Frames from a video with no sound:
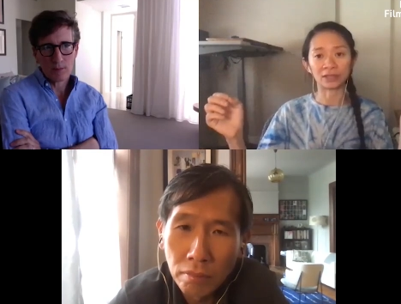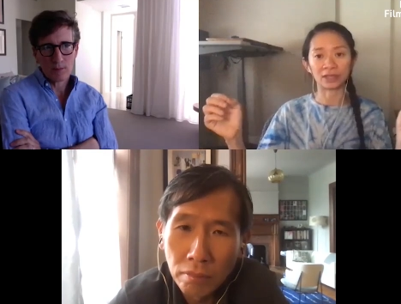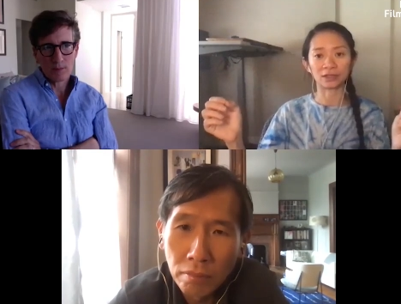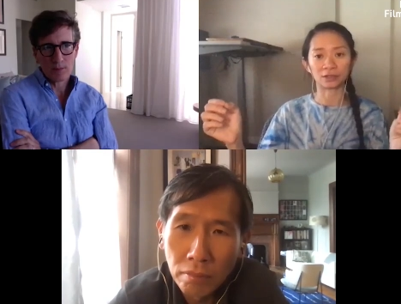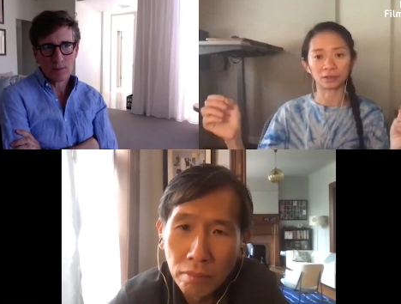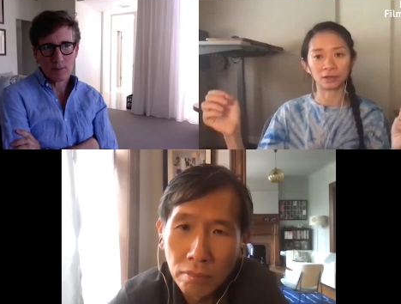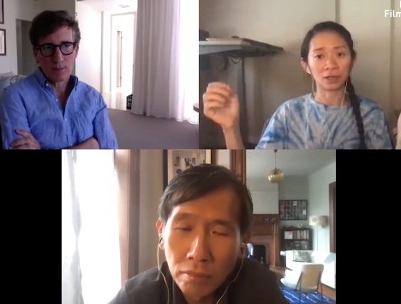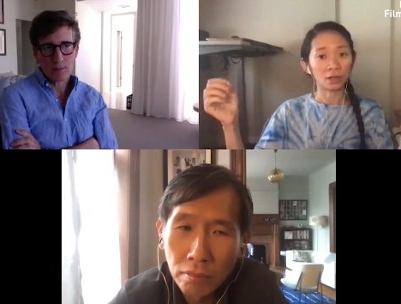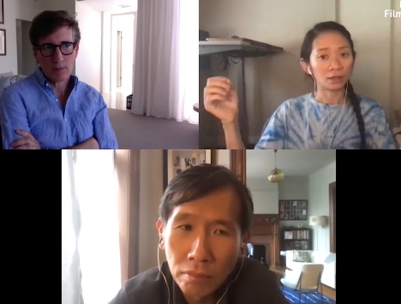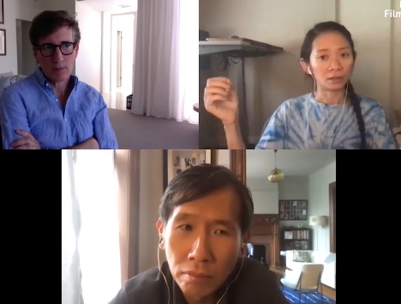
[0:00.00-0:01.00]
Speaker 1: nature
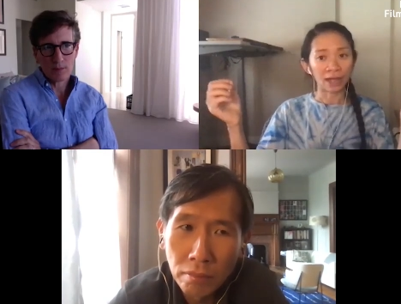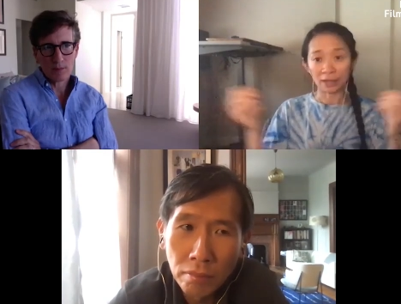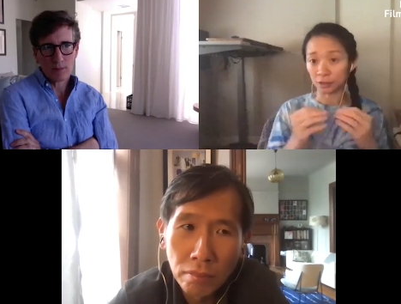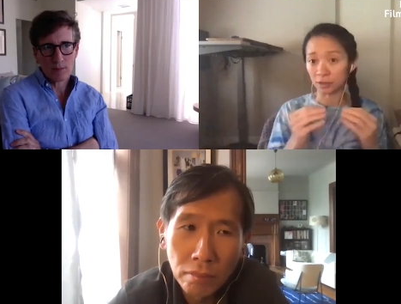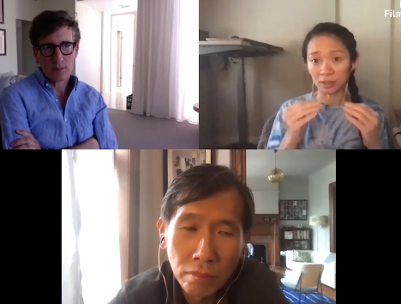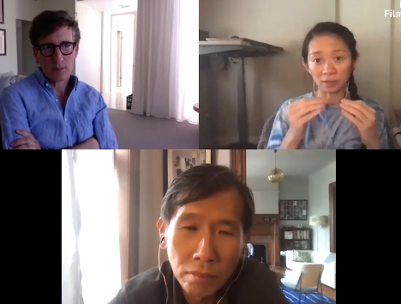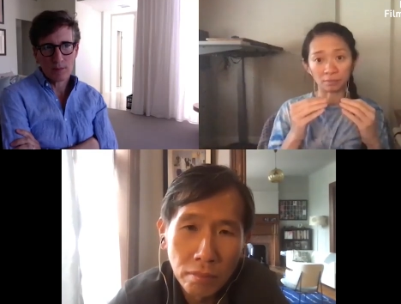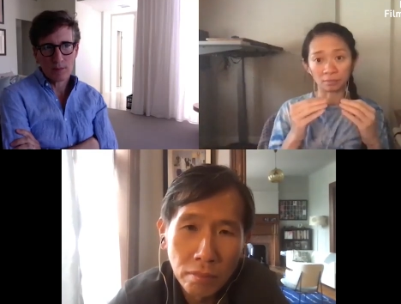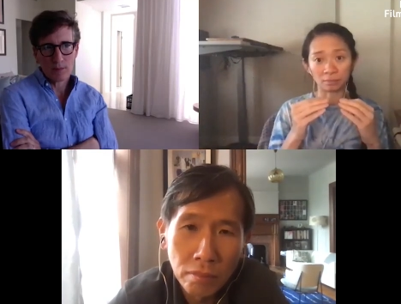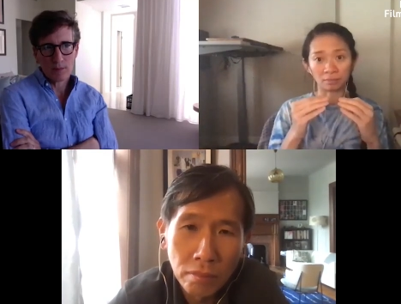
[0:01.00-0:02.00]

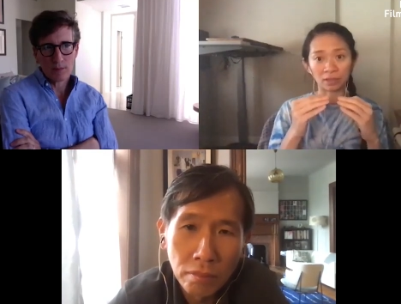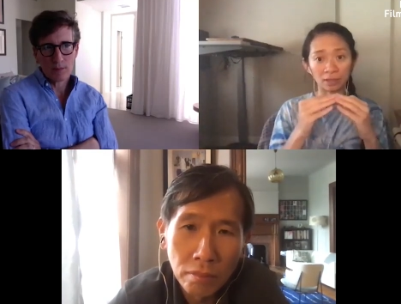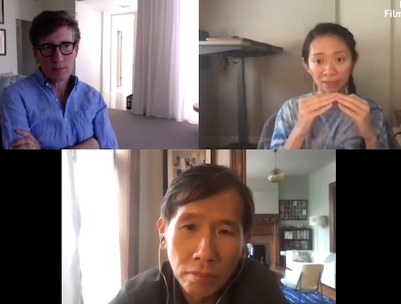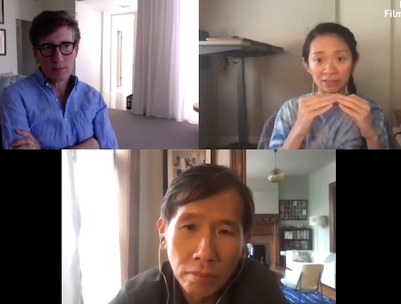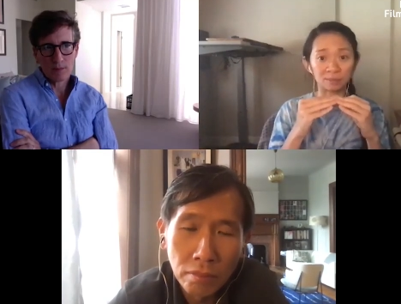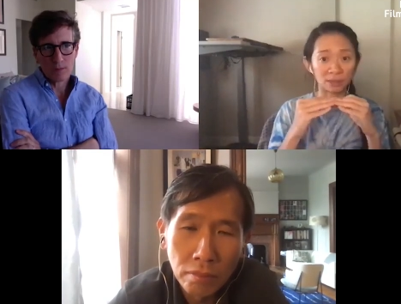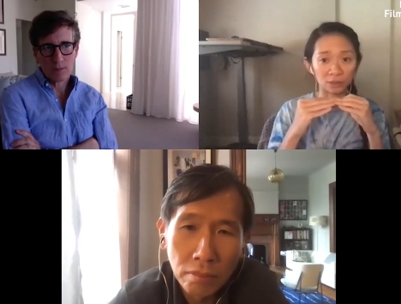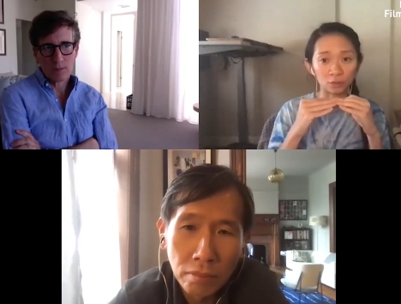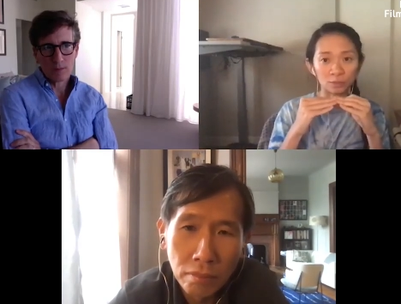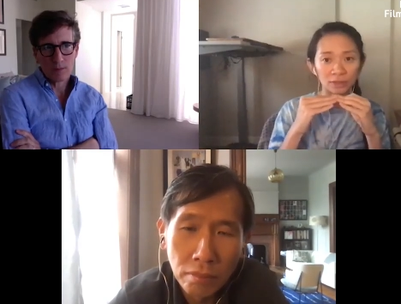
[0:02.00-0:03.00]
actually connect them as
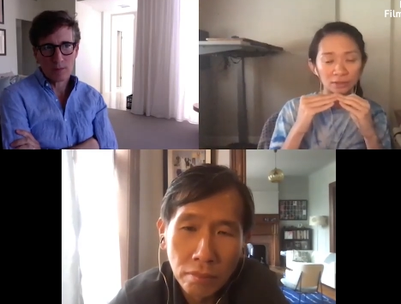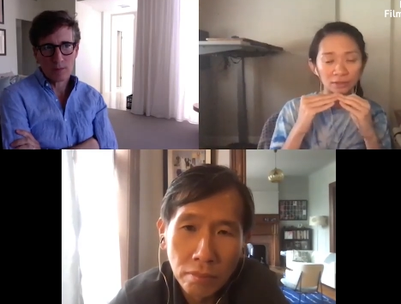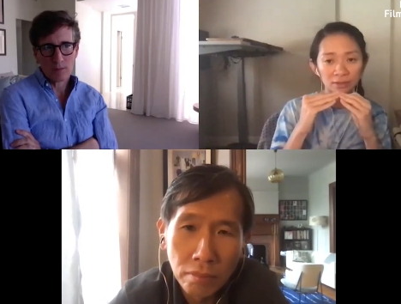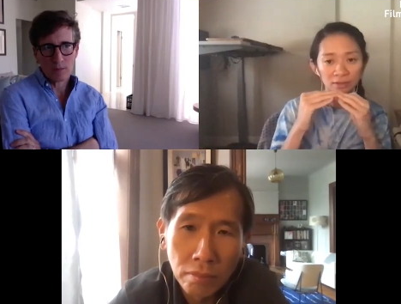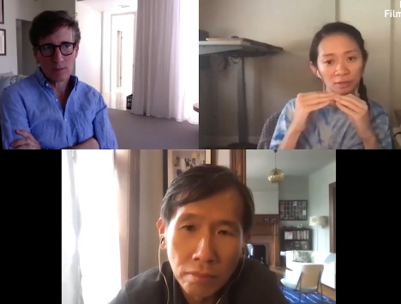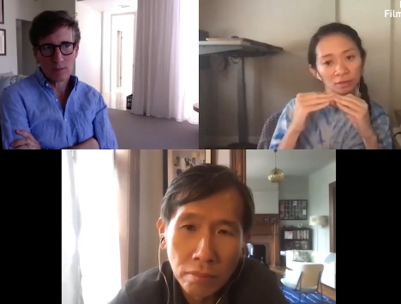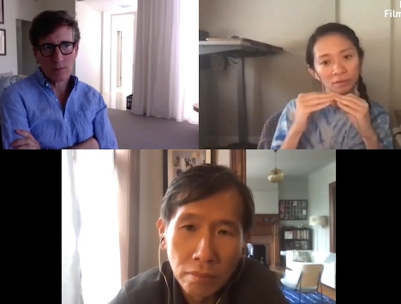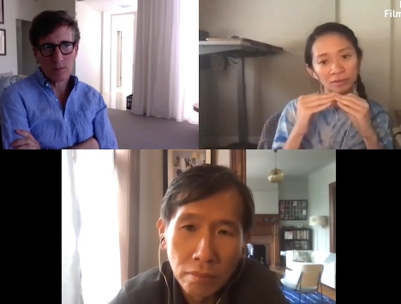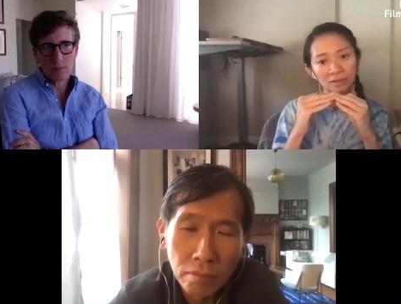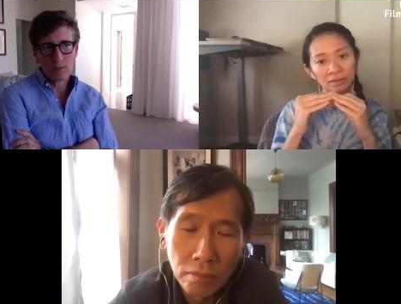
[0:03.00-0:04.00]
humans.
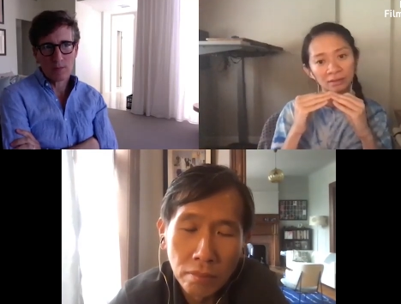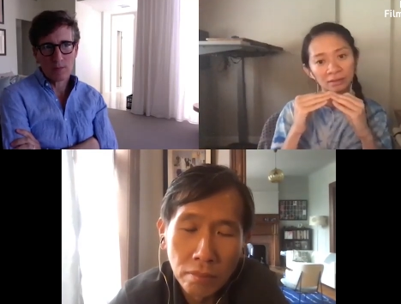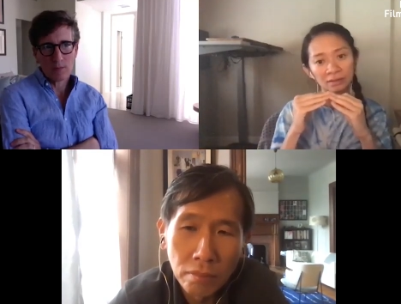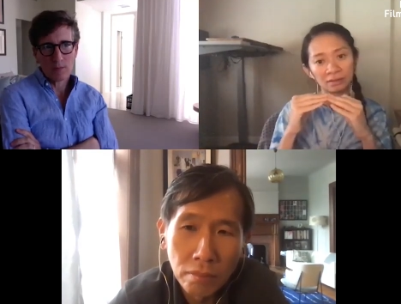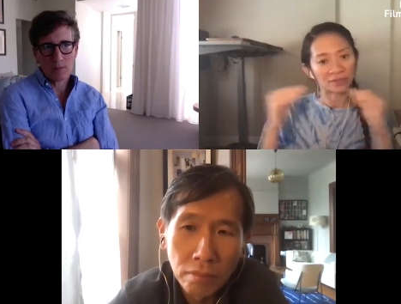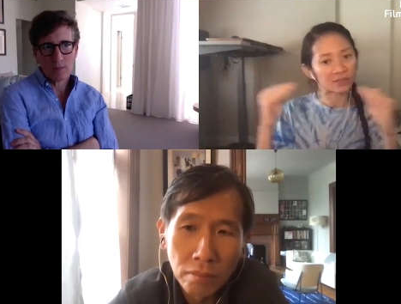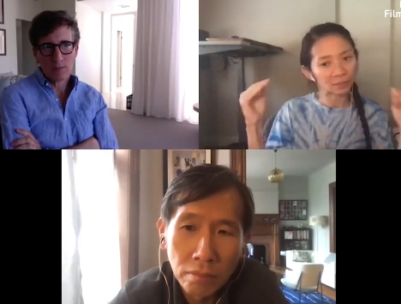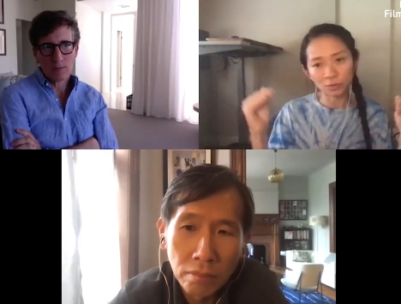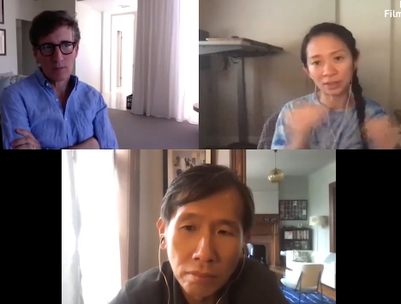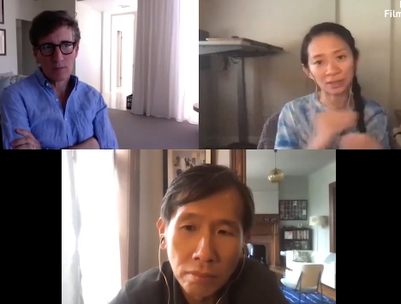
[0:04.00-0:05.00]
So for
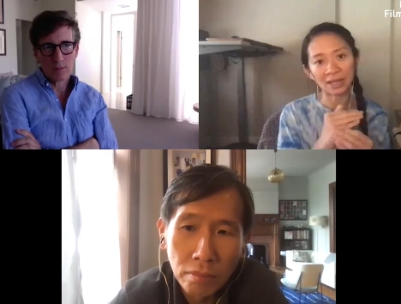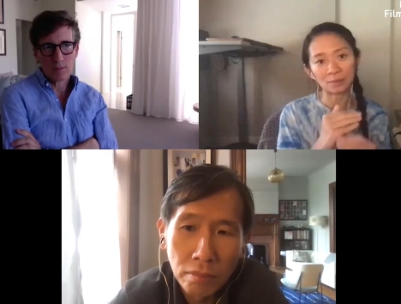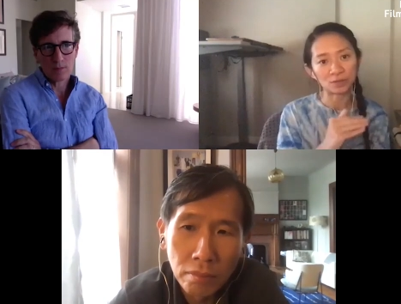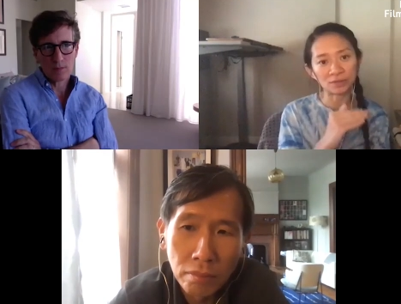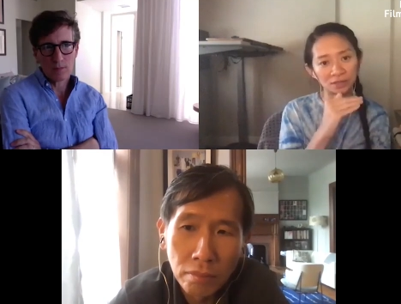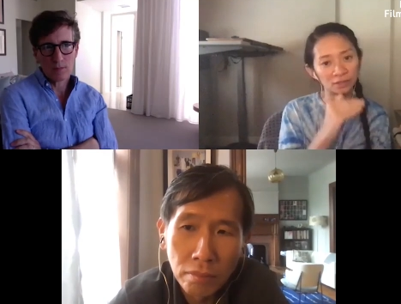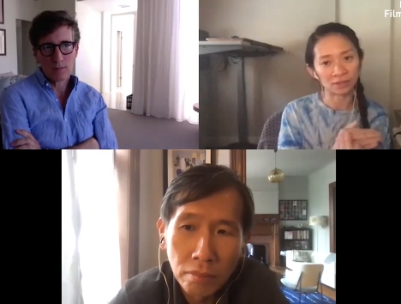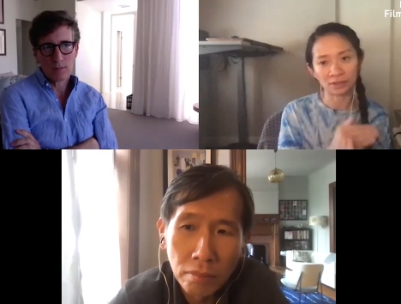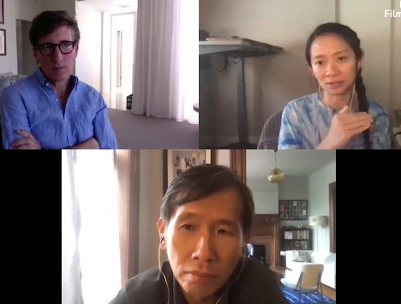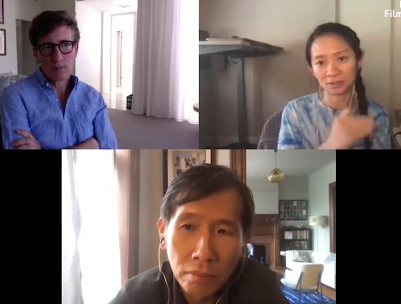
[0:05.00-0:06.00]
some reason, that music
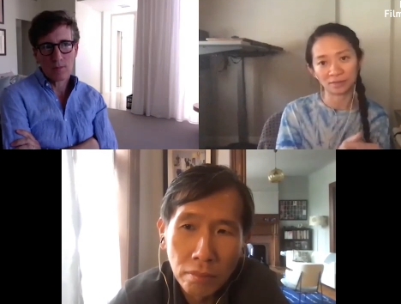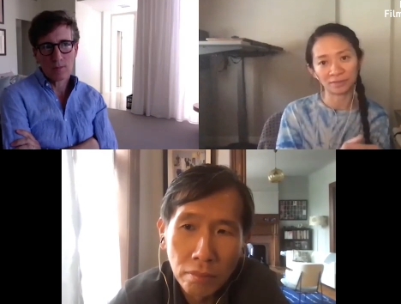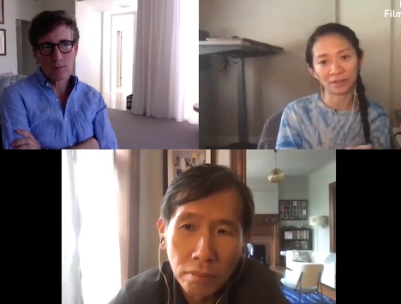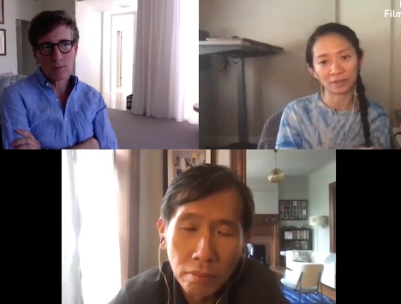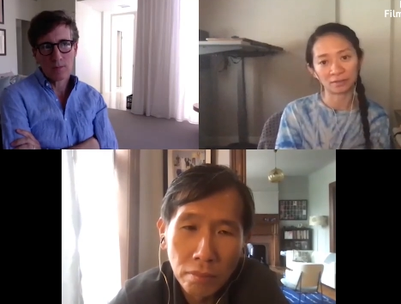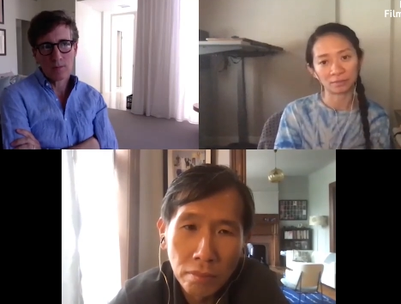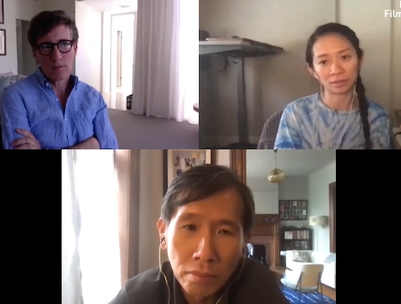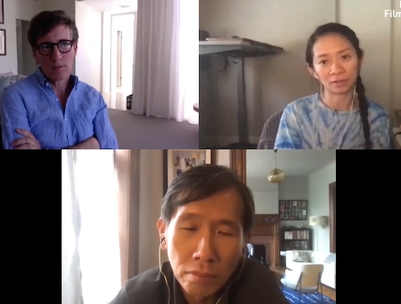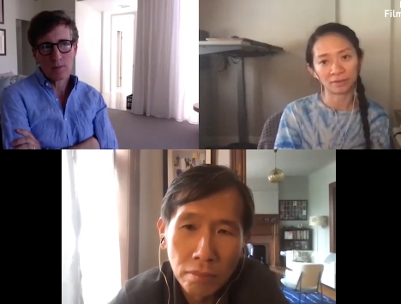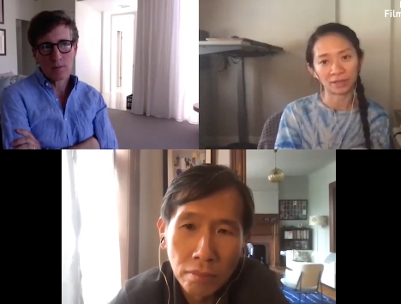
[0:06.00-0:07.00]
just just fit
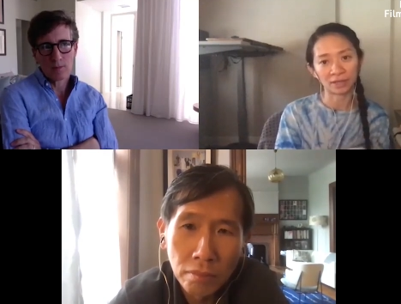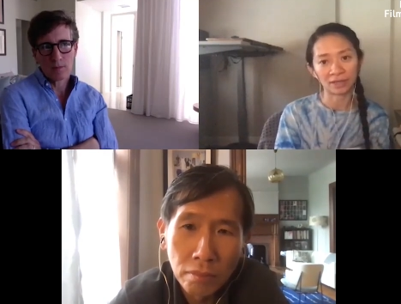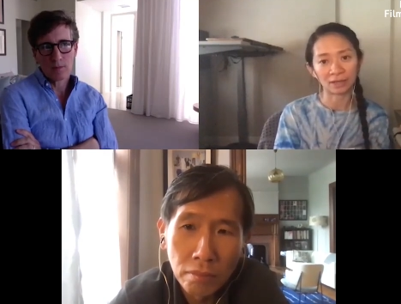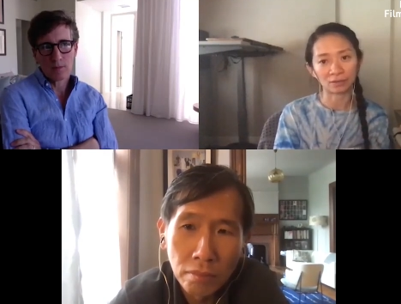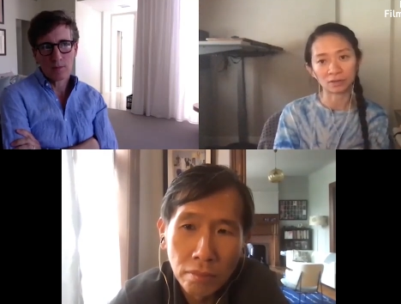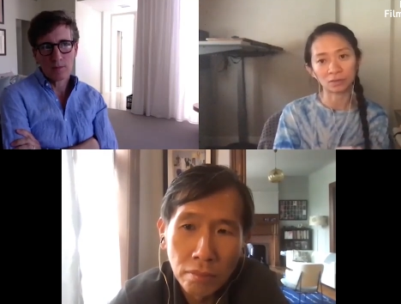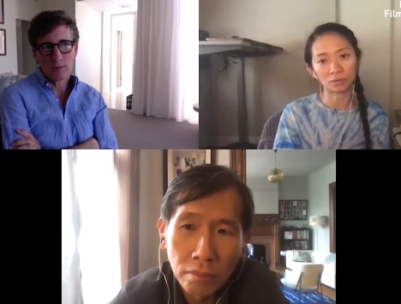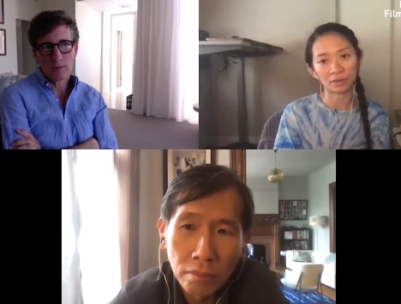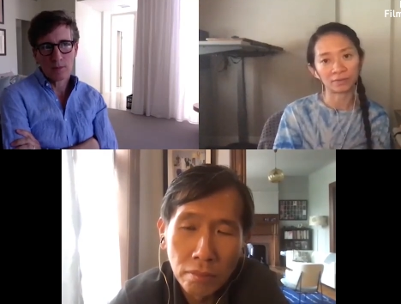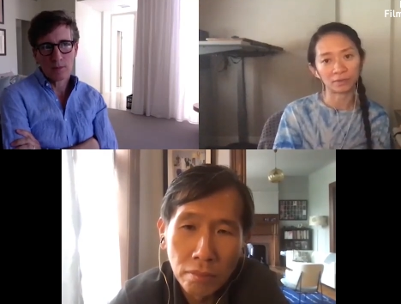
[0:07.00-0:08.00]
perfectly, and I was so
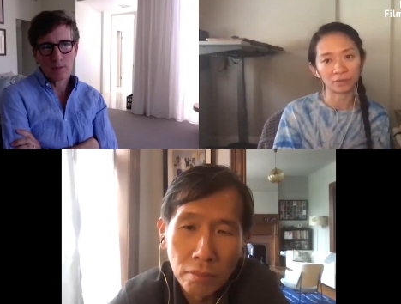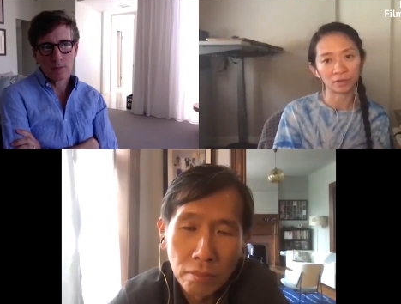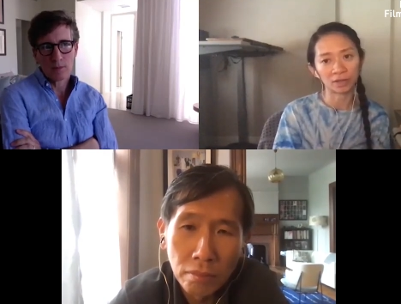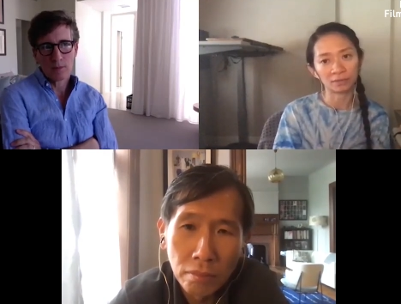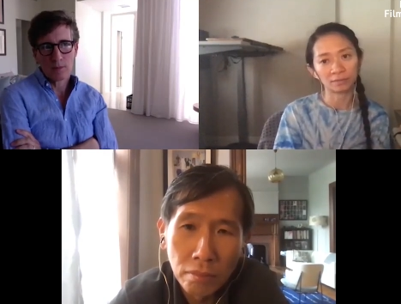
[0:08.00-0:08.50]
grateful for it.